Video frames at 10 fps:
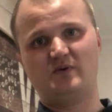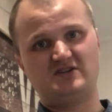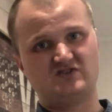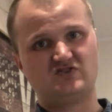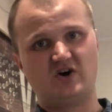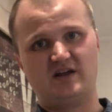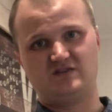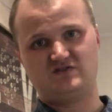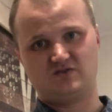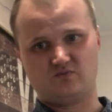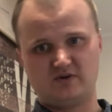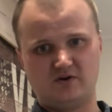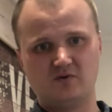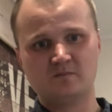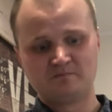we just tie this to the
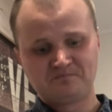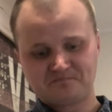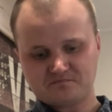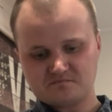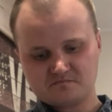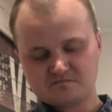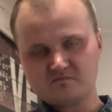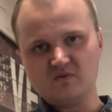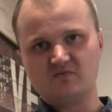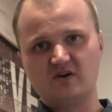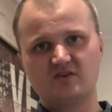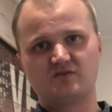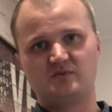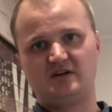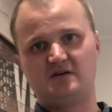reel,
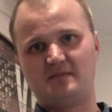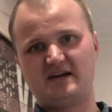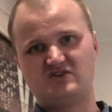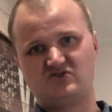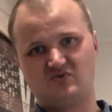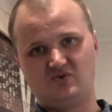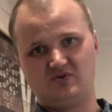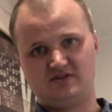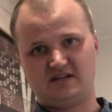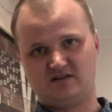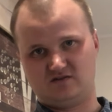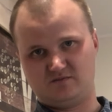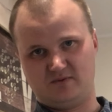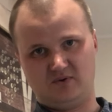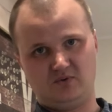first we need to make sure that the
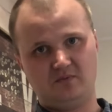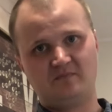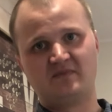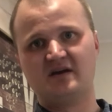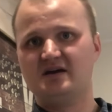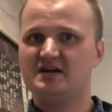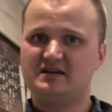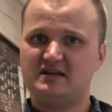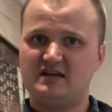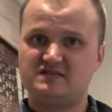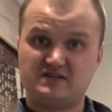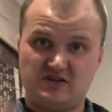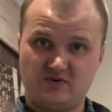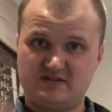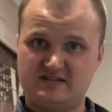spool is
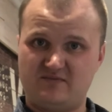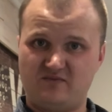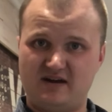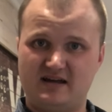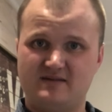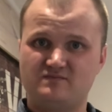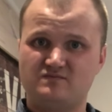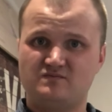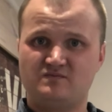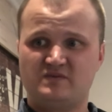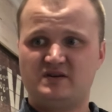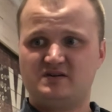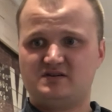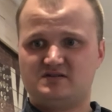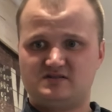secured somewhere
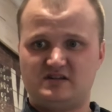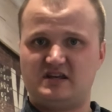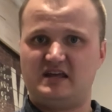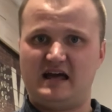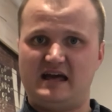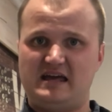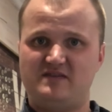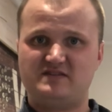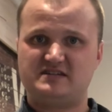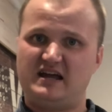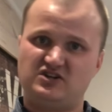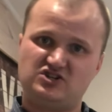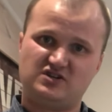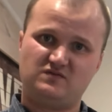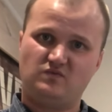so you can get even
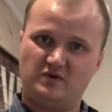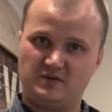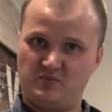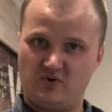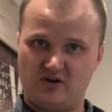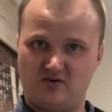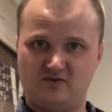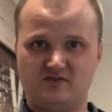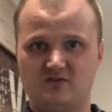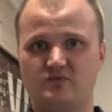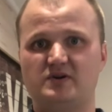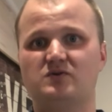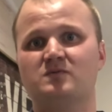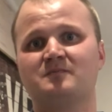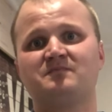tension when you're putting it onto the
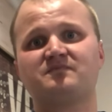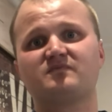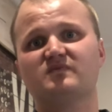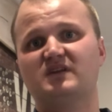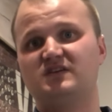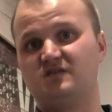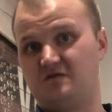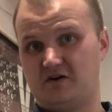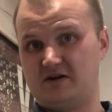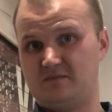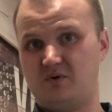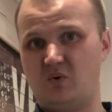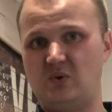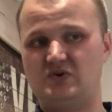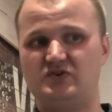reel. This is very
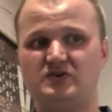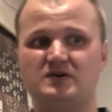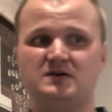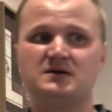important too,